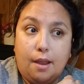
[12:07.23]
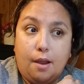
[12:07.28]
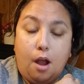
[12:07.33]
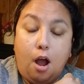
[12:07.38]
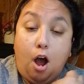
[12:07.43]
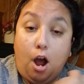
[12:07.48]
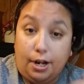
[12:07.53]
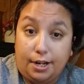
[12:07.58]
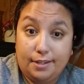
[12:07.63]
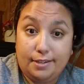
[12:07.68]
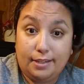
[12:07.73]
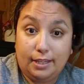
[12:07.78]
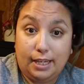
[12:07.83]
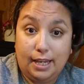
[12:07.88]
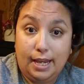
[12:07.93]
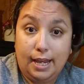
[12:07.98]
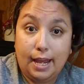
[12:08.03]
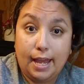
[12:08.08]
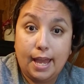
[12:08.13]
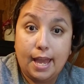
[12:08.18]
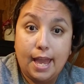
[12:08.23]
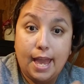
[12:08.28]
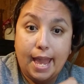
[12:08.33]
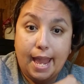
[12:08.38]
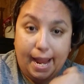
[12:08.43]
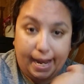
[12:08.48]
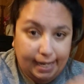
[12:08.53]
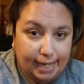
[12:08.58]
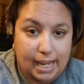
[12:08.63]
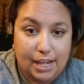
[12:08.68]
Honestly,
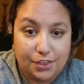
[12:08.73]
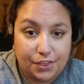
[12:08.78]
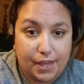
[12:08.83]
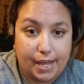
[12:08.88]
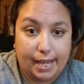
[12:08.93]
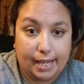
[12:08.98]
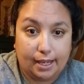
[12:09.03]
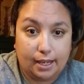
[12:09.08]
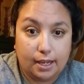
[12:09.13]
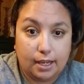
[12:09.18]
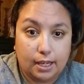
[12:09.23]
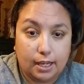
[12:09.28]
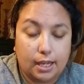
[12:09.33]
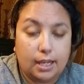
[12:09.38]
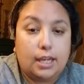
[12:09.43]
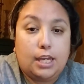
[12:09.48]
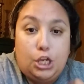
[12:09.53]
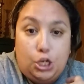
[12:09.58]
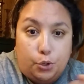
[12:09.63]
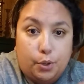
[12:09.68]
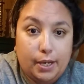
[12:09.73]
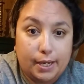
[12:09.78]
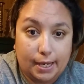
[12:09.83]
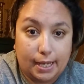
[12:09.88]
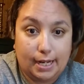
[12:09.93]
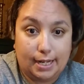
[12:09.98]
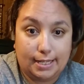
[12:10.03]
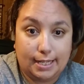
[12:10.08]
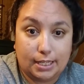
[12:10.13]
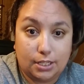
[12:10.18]
anything you can get
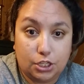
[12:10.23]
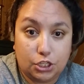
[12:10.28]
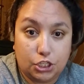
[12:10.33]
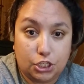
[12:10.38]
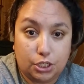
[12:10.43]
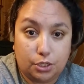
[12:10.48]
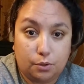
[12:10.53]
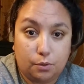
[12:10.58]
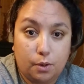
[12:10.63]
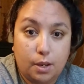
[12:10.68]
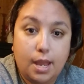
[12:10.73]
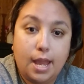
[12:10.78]
addicted to,